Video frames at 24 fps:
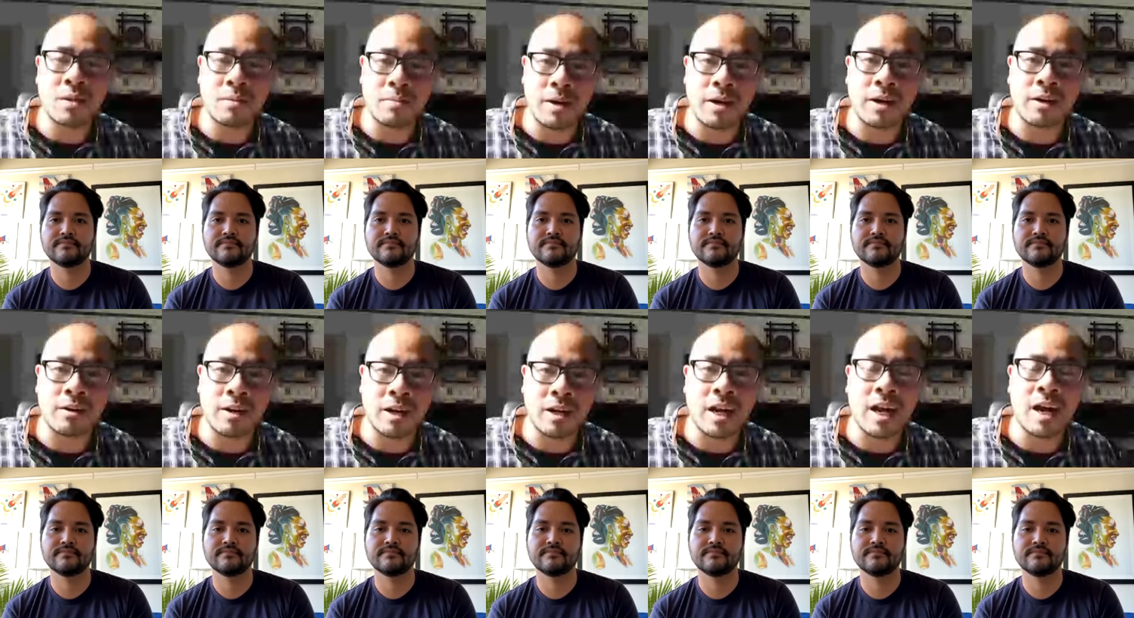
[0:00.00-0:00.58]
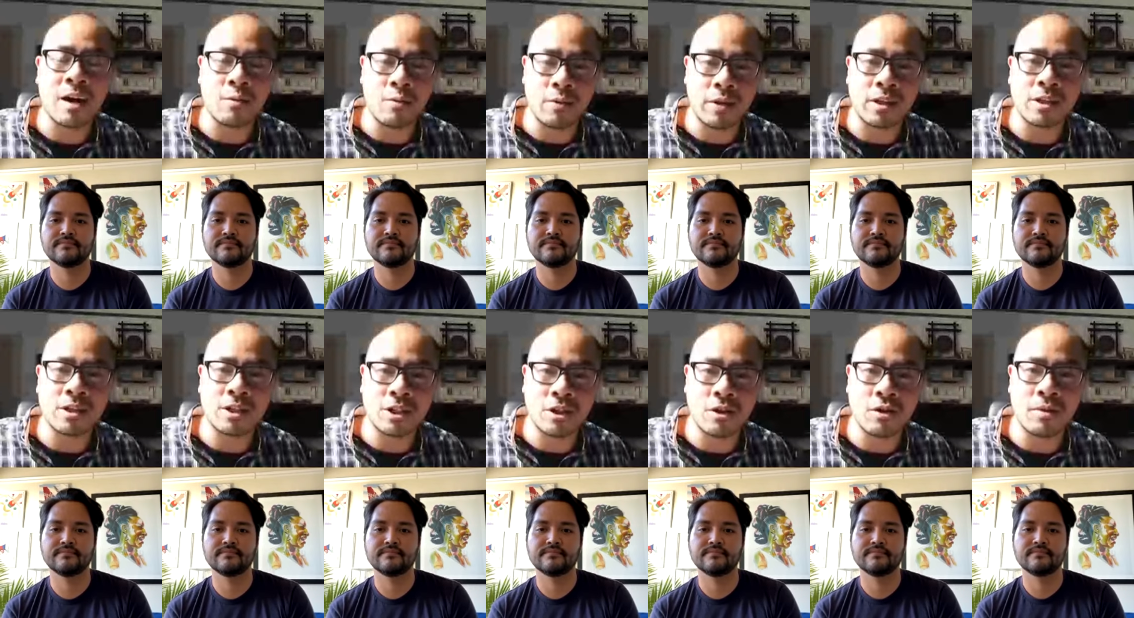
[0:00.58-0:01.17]
Speaker 1: be better and how we
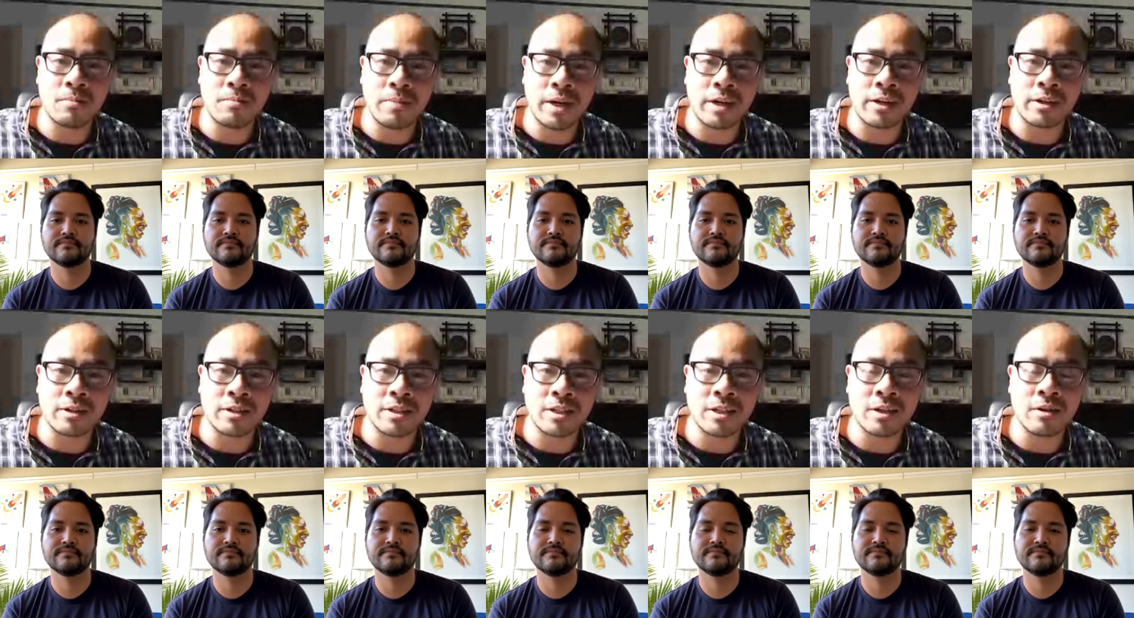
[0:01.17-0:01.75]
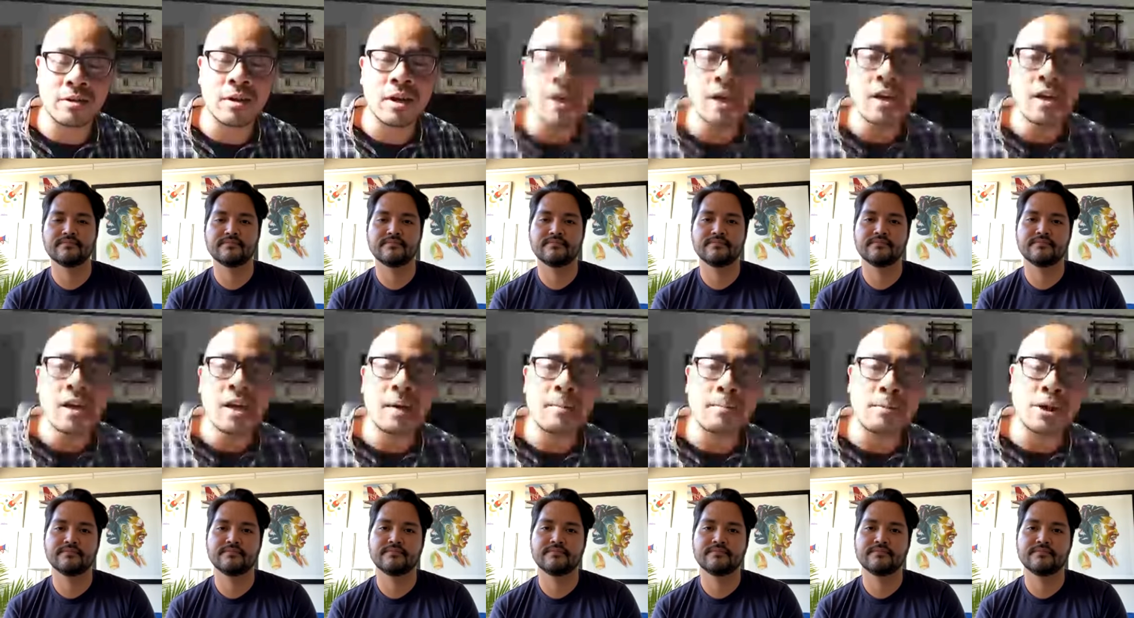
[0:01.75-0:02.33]
can show up better. So
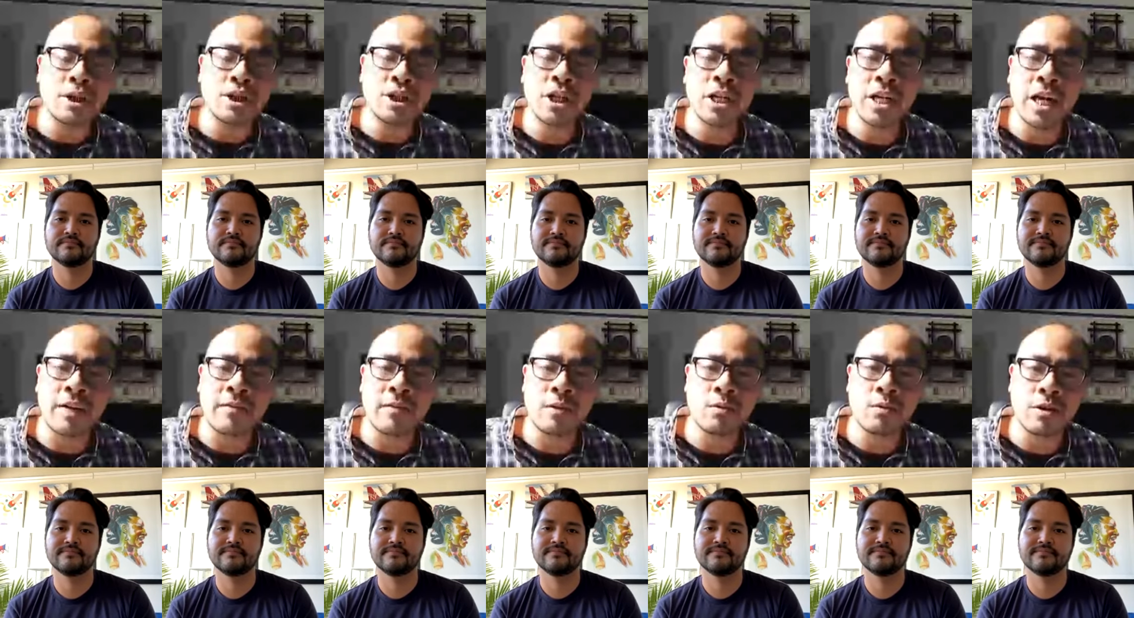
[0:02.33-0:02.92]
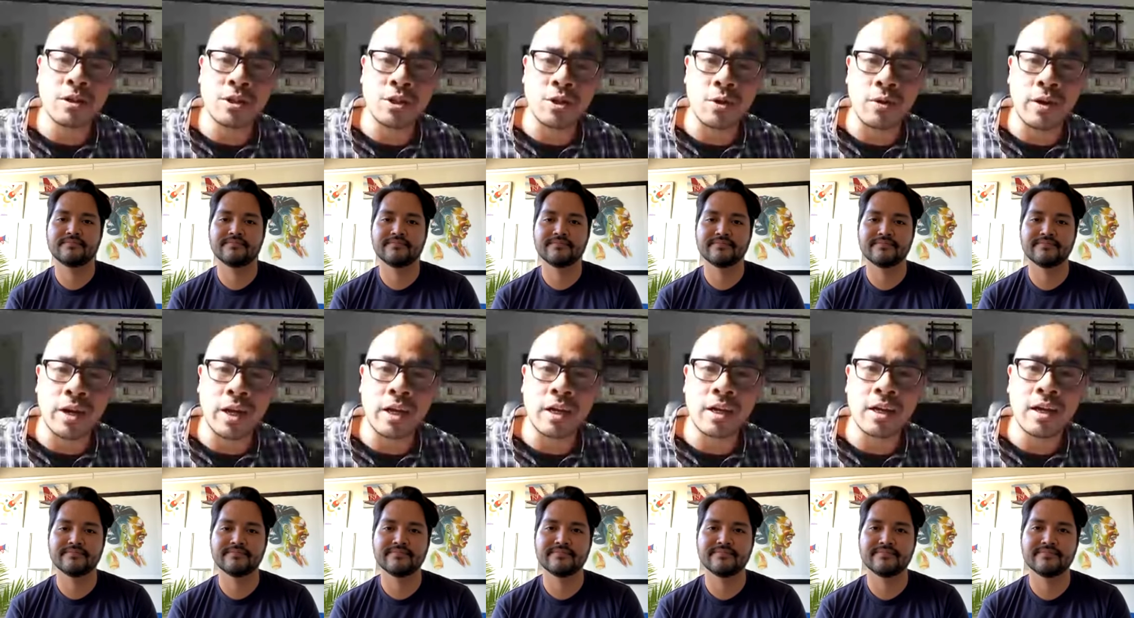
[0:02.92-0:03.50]
appreciate everyone
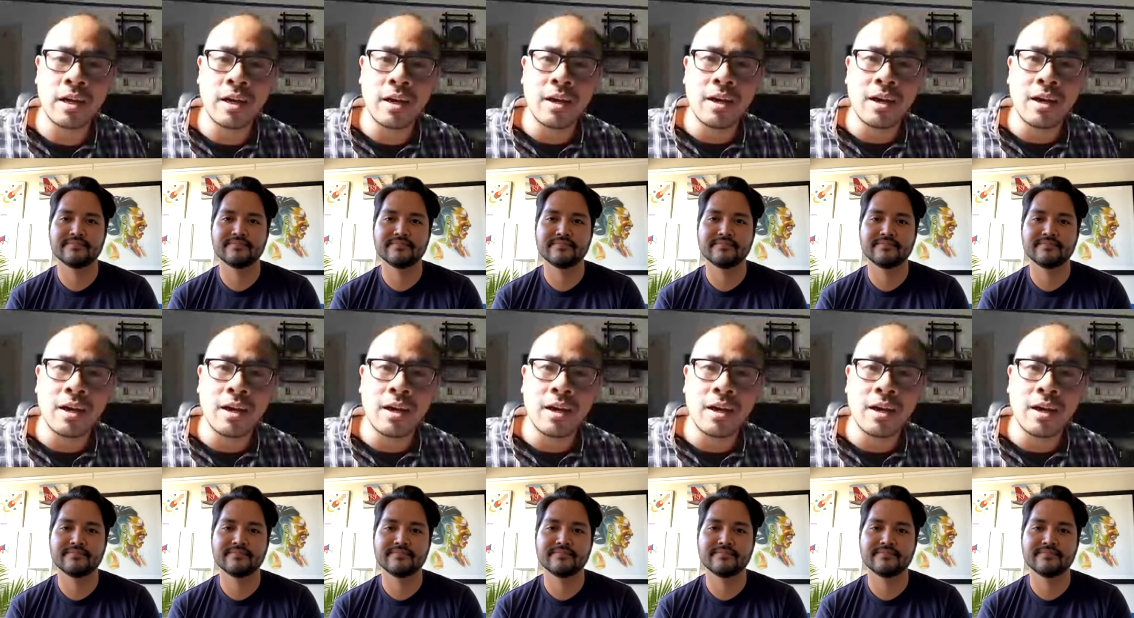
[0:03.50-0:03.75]
joining.